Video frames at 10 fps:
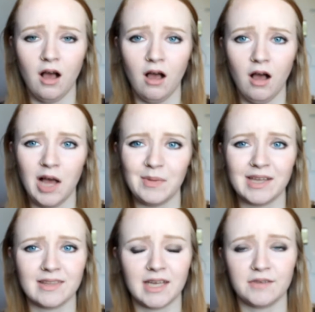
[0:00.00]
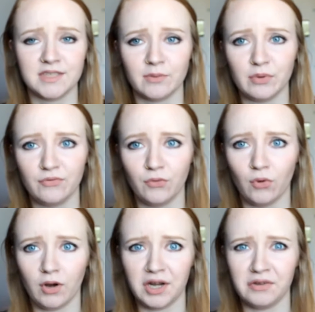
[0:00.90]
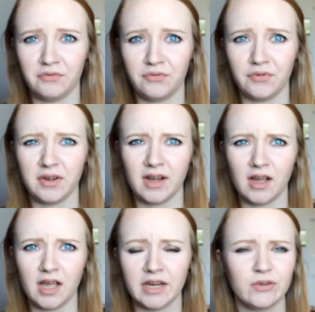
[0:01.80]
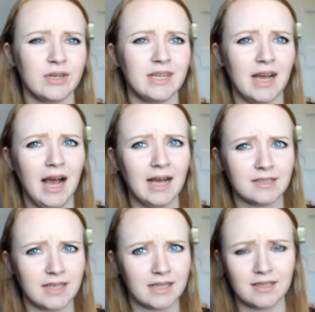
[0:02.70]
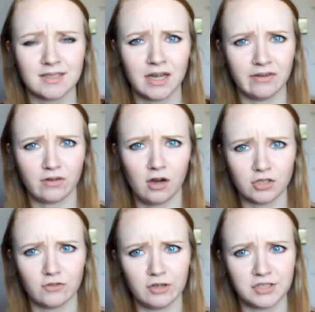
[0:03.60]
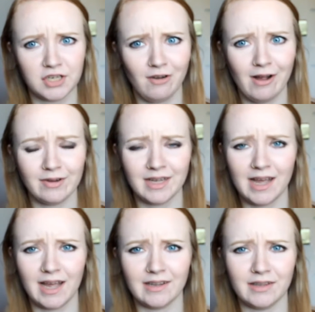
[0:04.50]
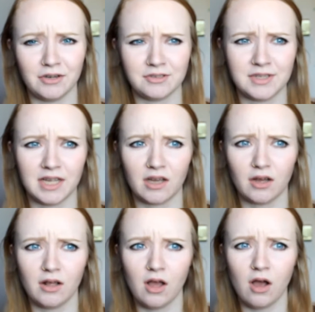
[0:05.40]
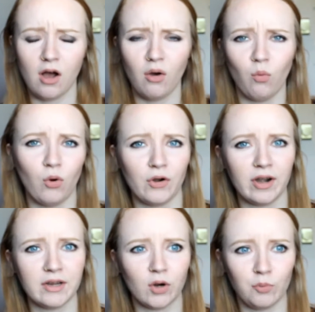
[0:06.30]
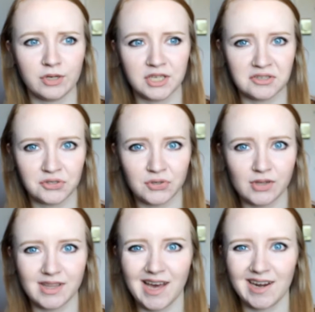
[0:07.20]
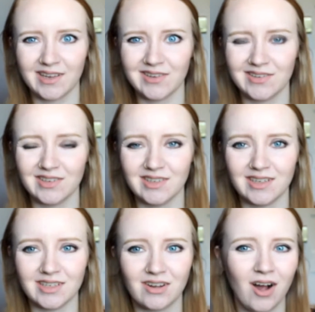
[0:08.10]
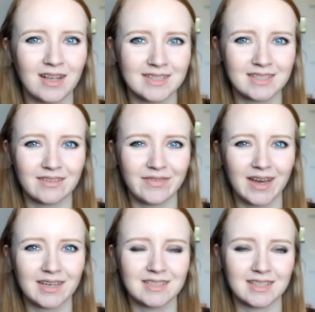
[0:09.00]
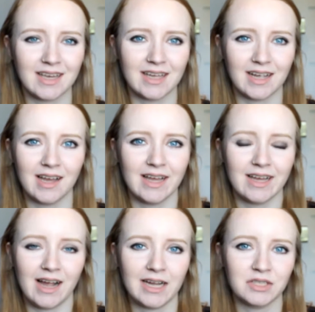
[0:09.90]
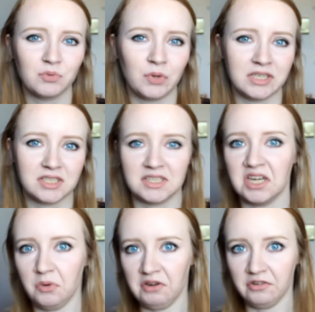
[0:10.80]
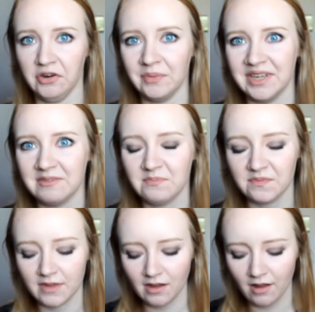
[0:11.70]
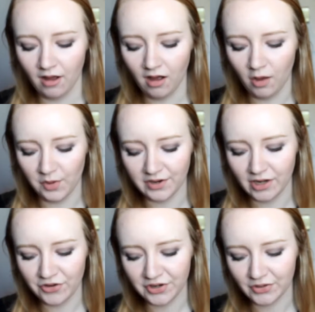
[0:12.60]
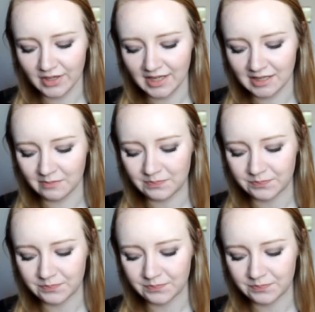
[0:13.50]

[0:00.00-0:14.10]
And like I said before, if an ingredient has like this kind of controversy around it and there's like a worry or potential that it could cause these effects, like I'd want to stay away from it. Another ingredient